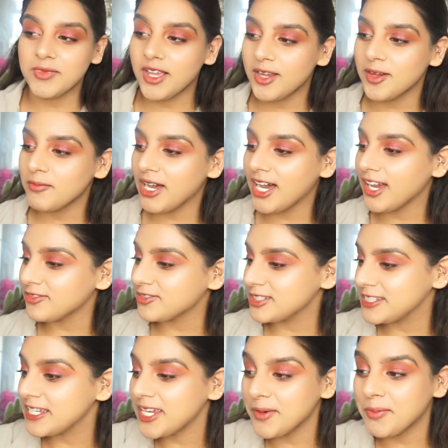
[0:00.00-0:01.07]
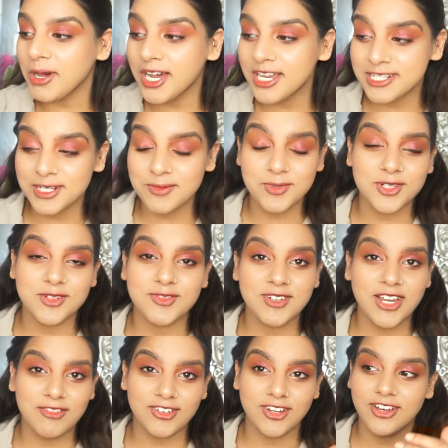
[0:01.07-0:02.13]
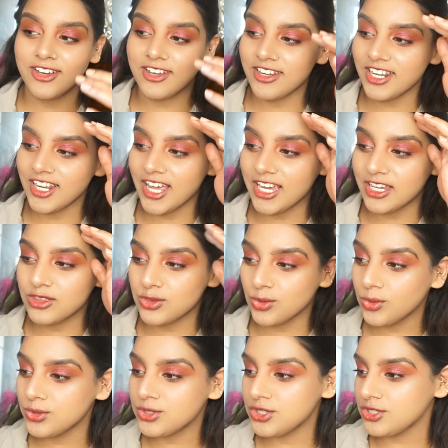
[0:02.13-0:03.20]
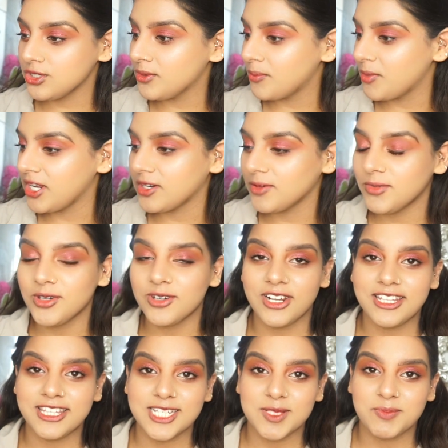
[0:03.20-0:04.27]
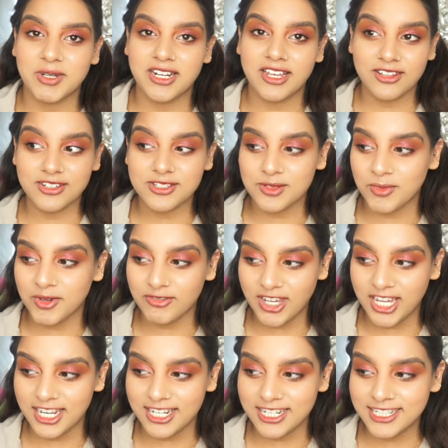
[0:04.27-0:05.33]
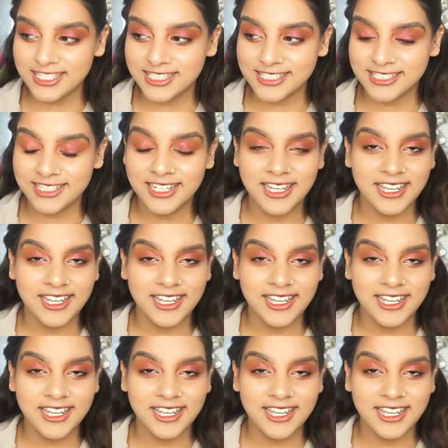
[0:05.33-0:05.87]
I have to say, I personally would have never like thought to do a makeup look like this, but now that it's on my face,